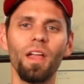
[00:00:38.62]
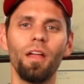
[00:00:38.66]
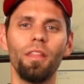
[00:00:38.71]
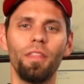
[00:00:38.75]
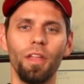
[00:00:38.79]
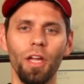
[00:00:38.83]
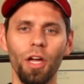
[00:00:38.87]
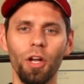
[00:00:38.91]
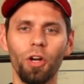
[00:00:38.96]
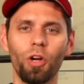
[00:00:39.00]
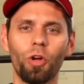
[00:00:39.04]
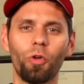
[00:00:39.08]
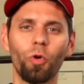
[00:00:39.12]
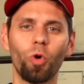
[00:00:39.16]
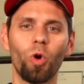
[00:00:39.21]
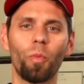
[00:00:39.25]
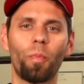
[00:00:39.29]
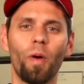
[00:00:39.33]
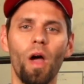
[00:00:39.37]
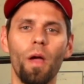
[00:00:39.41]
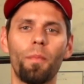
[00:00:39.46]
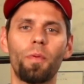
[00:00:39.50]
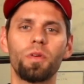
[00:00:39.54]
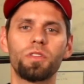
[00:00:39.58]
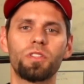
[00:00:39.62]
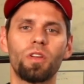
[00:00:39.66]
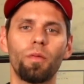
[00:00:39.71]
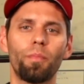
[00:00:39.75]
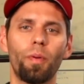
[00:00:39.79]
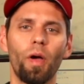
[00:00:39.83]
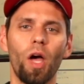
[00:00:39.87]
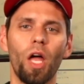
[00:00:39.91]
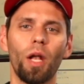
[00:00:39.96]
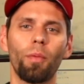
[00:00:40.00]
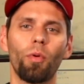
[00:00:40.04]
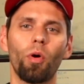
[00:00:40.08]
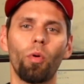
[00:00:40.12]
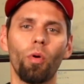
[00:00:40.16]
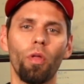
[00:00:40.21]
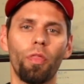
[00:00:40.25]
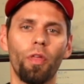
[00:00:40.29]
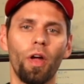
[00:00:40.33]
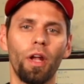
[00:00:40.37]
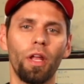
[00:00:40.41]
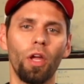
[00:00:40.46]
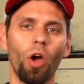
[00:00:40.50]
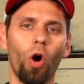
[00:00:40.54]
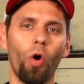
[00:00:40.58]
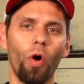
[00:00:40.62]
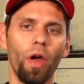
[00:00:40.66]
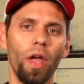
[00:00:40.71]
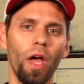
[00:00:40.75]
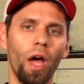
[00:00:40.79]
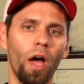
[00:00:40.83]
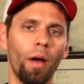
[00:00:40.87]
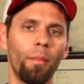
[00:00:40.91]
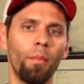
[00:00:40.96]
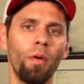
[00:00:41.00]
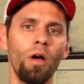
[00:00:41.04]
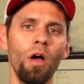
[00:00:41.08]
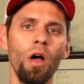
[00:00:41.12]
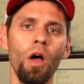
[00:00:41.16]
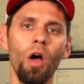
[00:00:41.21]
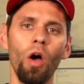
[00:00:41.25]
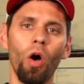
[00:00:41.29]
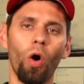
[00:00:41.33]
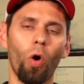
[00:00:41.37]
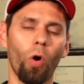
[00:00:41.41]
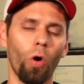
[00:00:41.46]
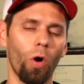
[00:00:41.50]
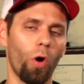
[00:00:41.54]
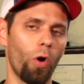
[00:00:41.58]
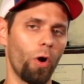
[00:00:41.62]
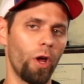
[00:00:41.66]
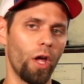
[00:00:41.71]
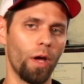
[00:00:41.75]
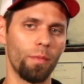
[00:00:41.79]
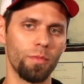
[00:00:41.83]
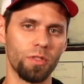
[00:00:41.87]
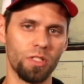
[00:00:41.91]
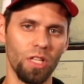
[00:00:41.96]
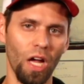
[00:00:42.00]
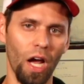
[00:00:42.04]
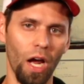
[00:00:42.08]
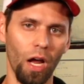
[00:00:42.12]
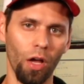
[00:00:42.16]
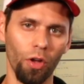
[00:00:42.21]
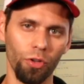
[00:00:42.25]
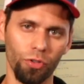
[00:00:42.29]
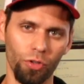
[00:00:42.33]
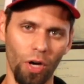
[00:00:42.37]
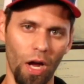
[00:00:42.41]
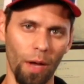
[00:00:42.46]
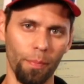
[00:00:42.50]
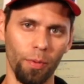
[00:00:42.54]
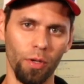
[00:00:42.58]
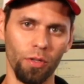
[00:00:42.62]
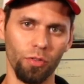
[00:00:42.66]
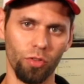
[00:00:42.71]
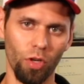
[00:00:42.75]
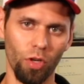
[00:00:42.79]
The intercooler pipe is compatible with any OEM or OEM style drop-in